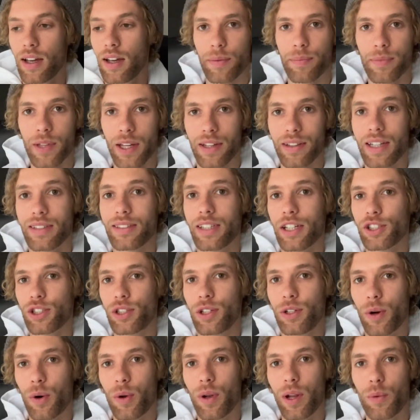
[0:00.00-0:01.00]
And that's
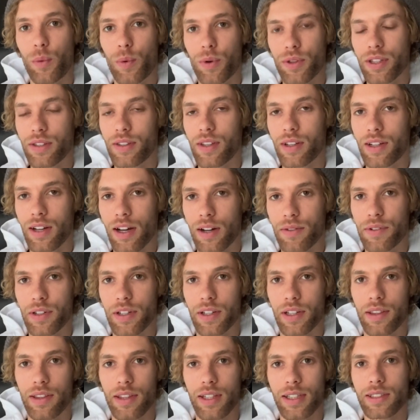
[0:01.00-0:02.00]
actually all I wanted to cover
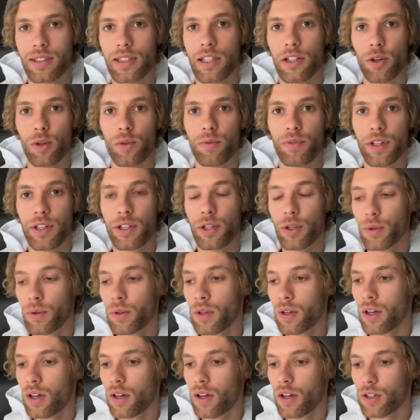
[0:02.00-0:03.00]
in this little video.
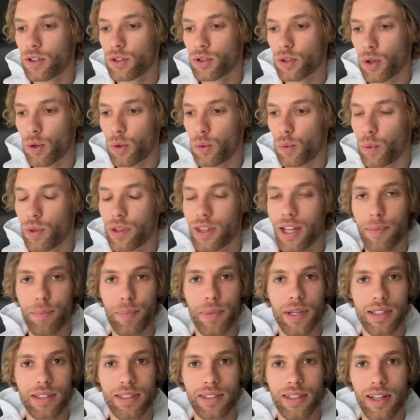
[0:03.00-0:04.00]
So with that
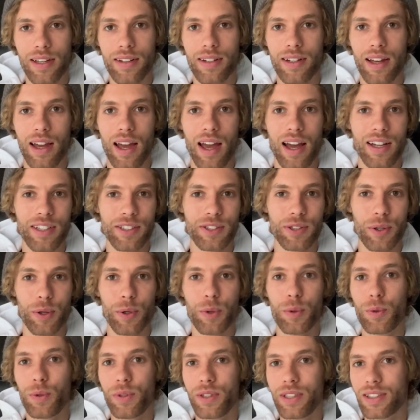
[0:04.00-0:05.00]
being said, as
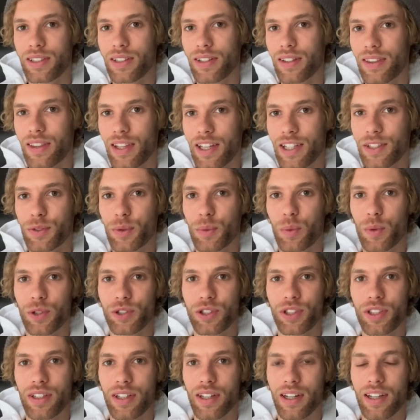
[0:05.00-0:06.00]
always, thanks for
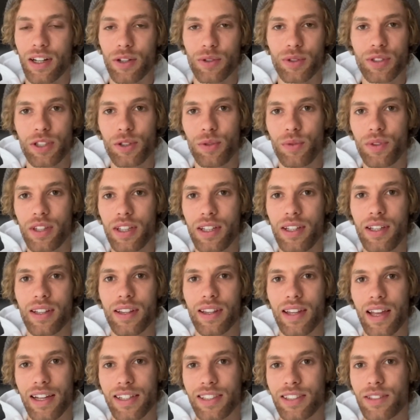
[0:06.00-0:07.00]
watching and I'll see you in the
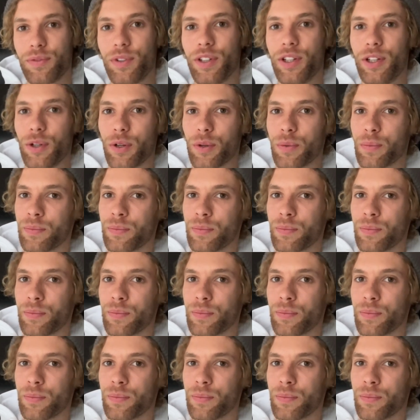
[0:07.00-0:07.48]
next video.